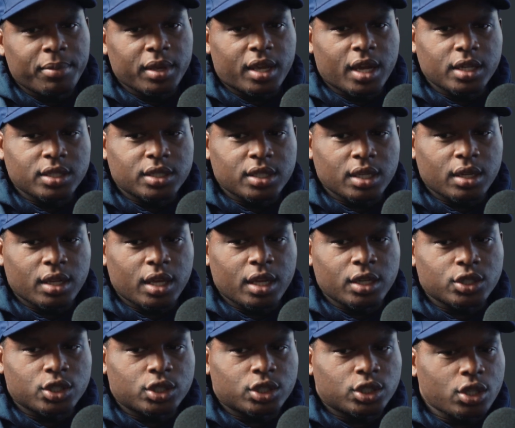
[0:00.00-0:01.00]
because
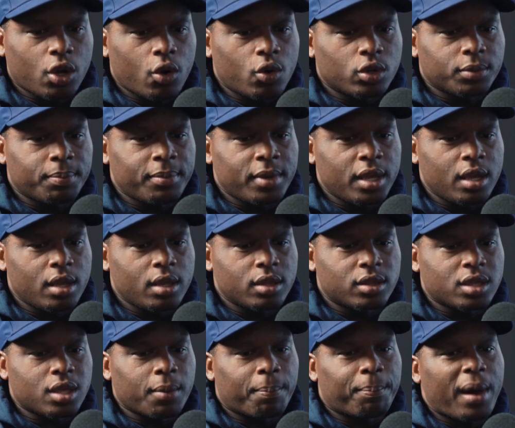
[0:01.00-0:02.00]
it showed
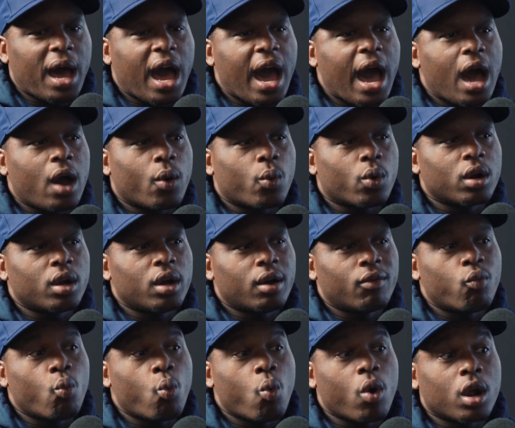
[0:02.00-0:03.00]
me the power
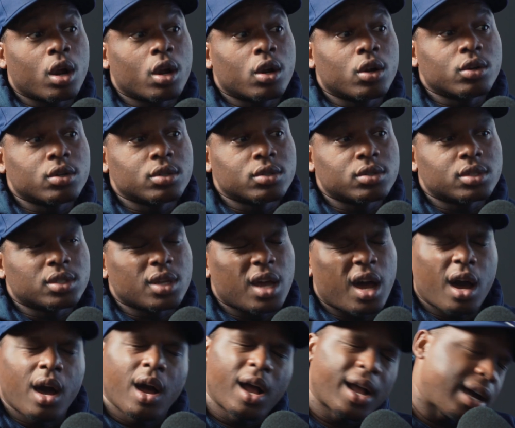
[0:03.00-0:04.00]
of words.
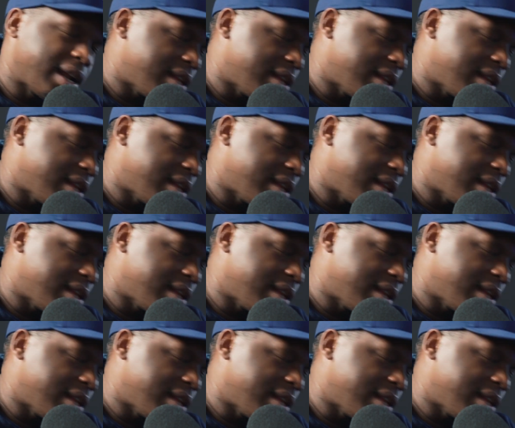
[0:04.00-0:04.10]
Oh, I